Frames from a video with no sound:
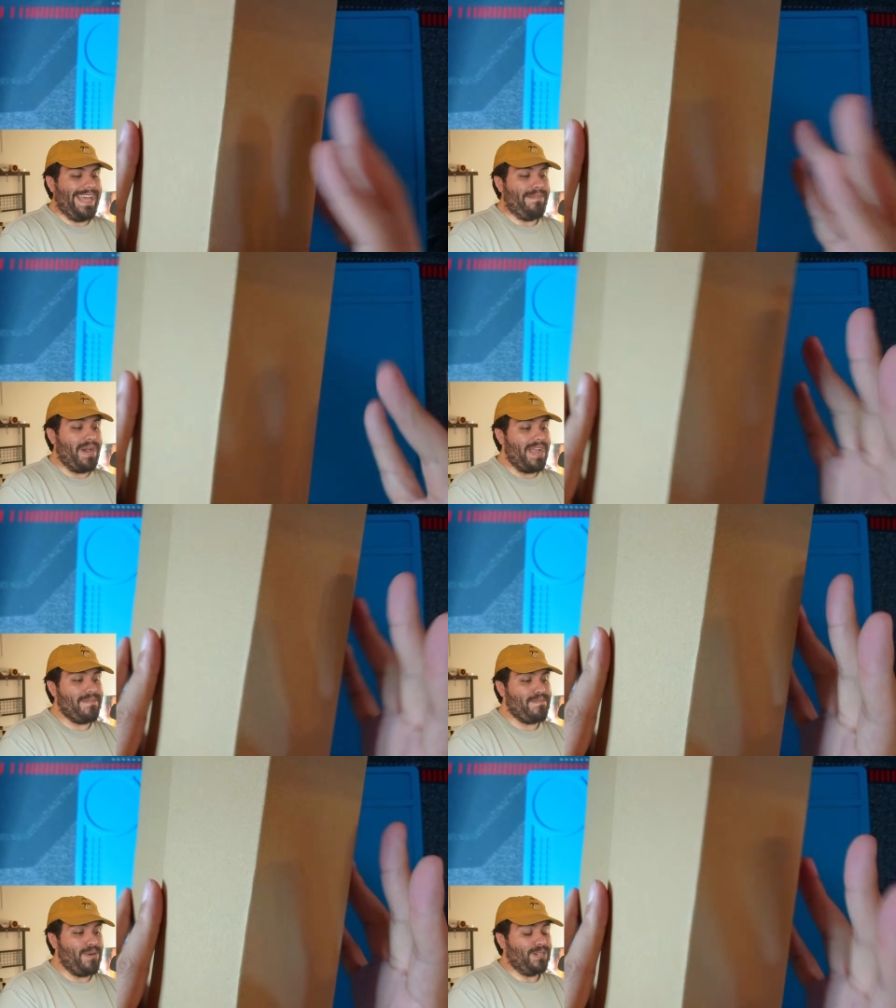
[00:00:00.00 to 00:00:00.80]
in my
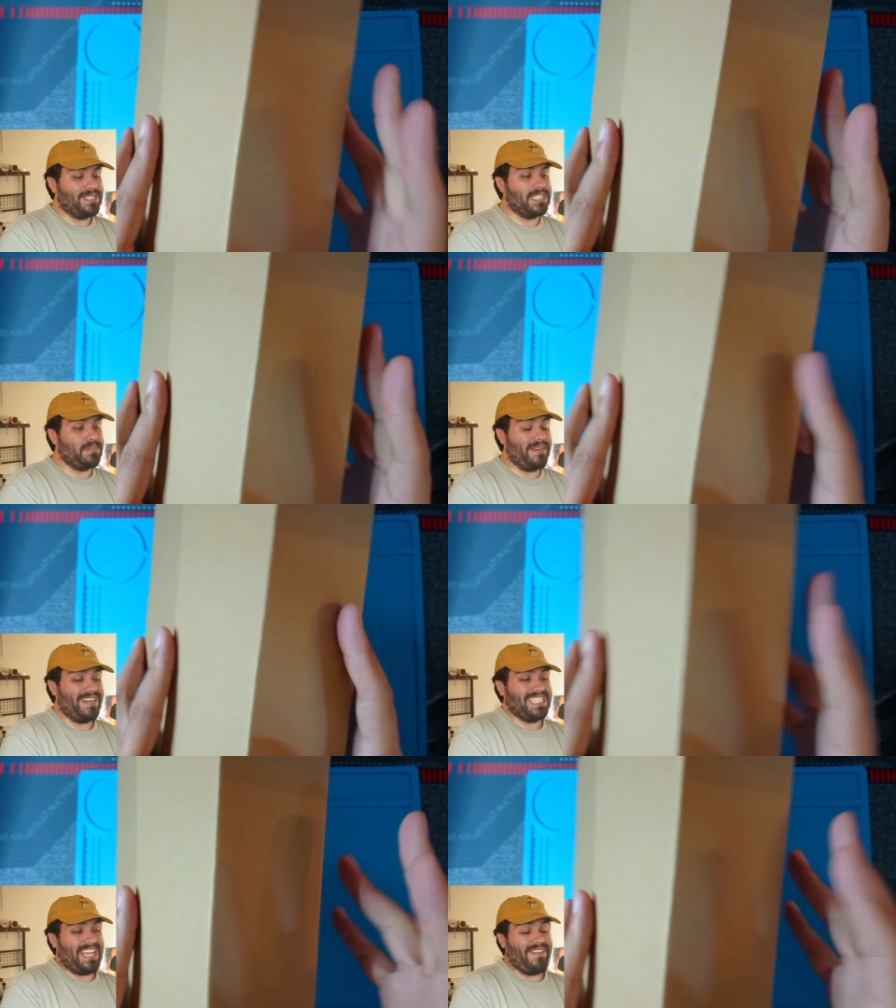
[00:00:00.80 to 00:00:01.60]
personal
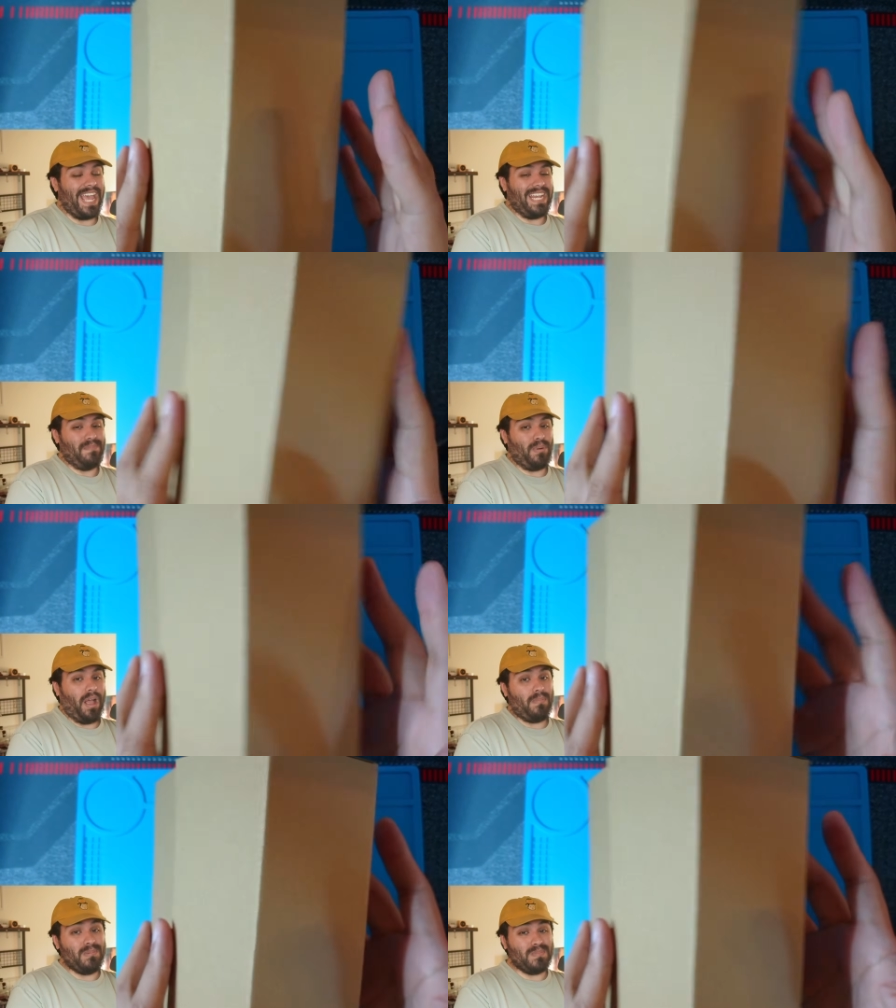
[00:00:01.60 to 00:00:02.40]
experience, I've had
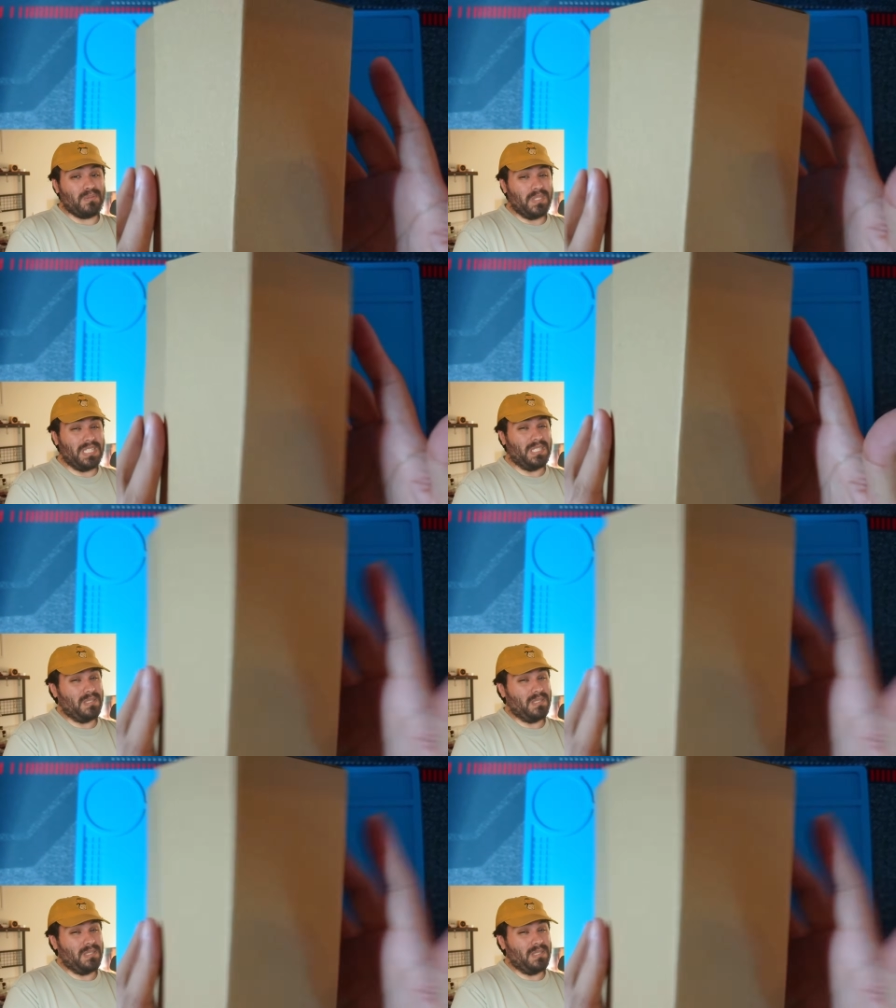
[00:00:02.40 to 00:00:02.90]
problems with